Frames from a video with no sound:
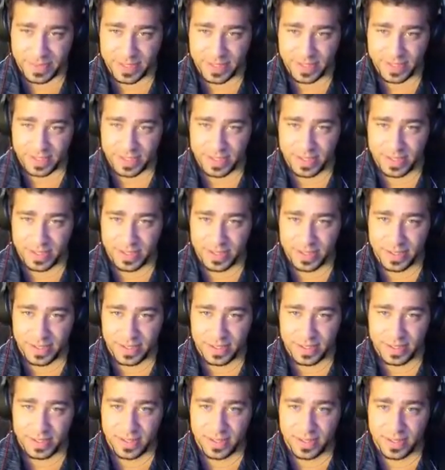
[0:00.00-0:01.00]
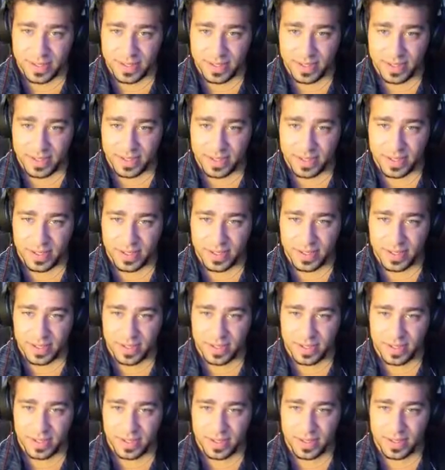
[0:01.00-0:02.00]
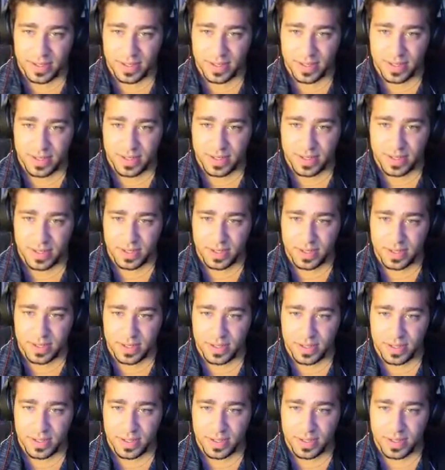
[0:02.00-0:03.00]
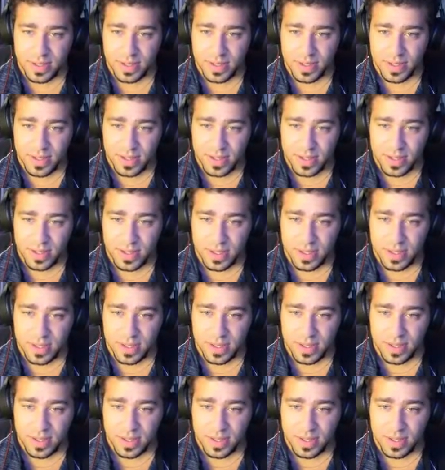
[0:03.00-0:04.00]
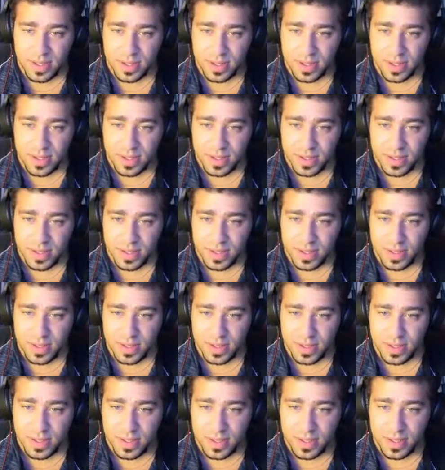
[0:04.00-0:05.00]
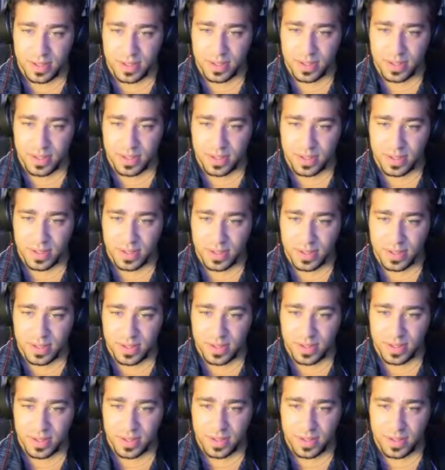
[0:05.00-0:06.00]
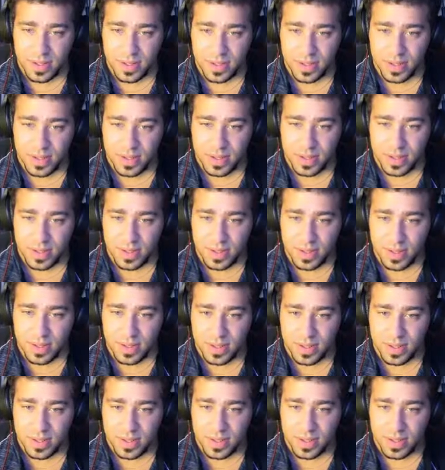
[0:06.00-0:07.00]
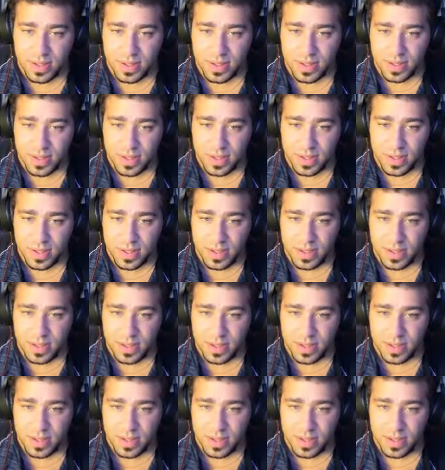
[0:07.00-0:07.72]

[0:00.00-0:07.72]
[no speech]